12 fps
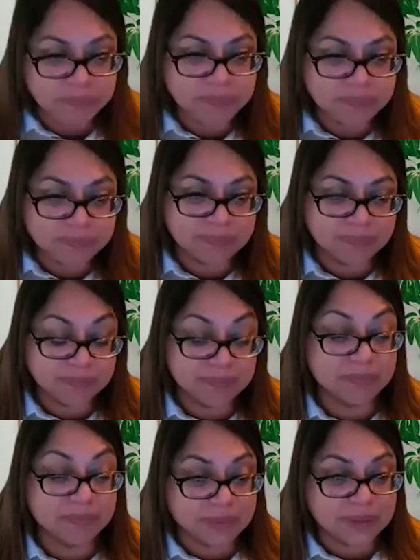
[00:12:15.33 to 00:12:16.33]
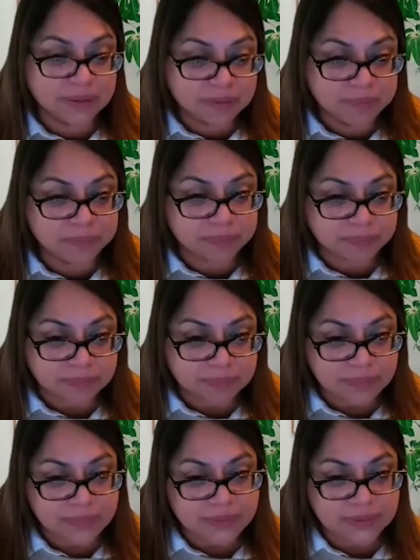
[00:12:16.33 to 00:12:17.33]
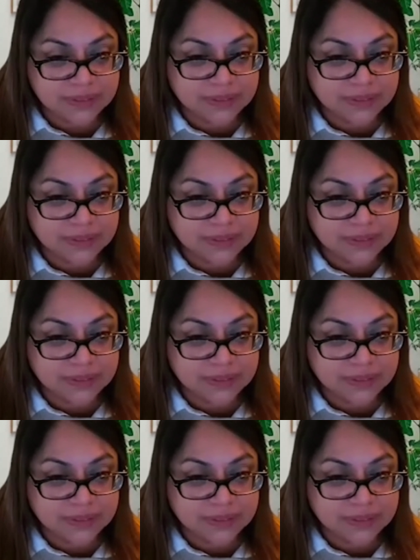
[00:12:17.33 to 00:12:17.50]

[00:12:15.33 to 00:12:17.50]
comes with a bank loan and says, I'm going to